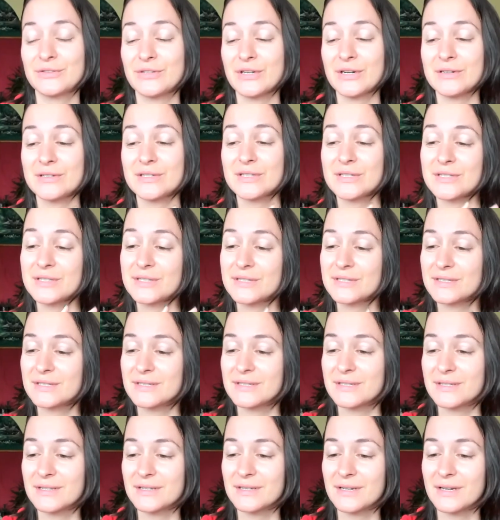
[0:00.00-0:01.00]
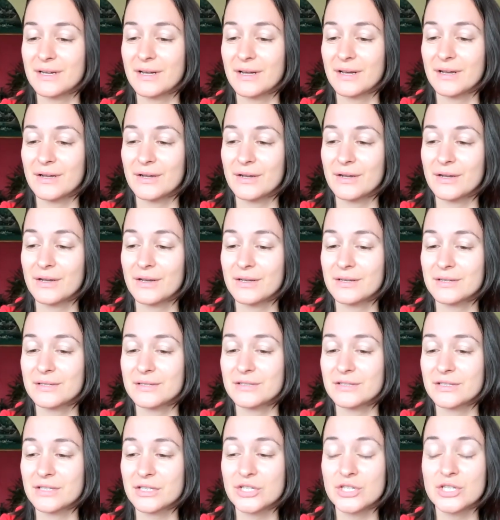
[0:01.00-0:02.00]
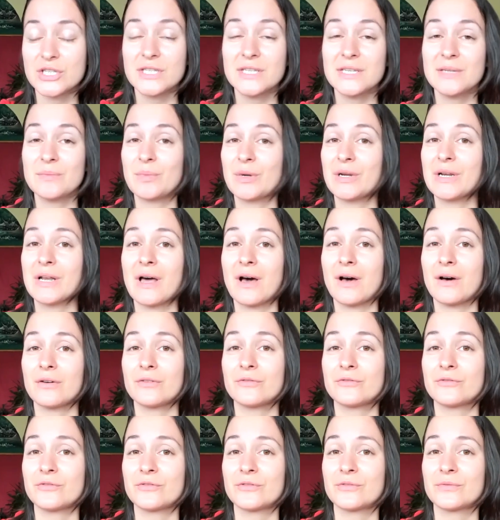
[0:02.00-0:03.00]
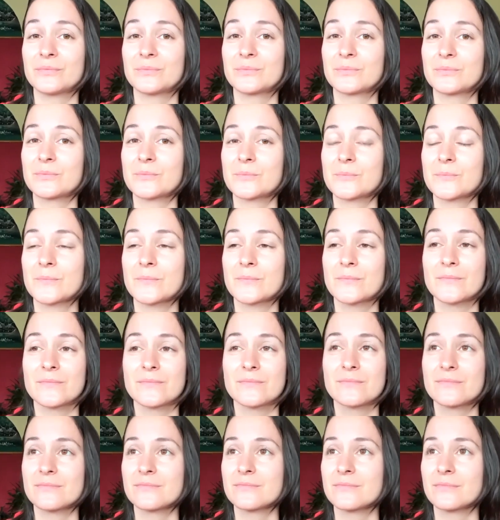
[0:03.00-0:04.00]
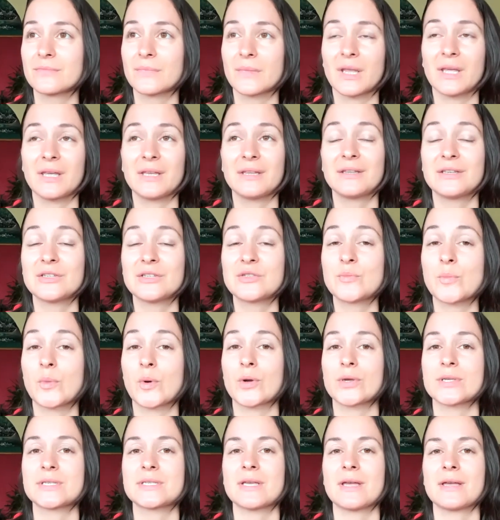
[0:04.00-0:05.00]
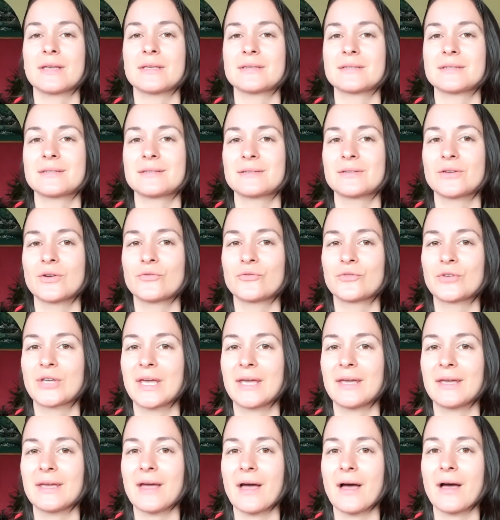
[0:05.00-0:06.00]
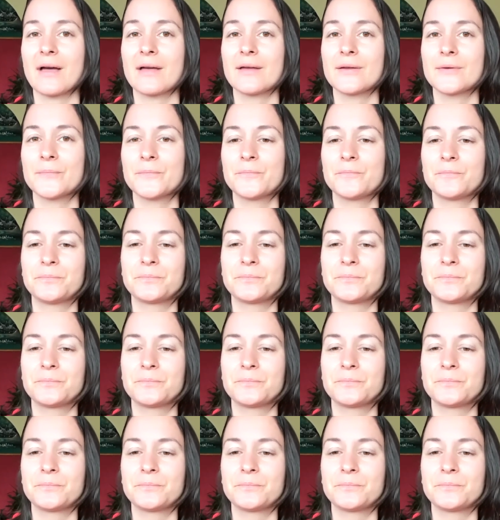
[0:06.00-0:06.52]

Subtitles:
There is such a deep love in this process of KI,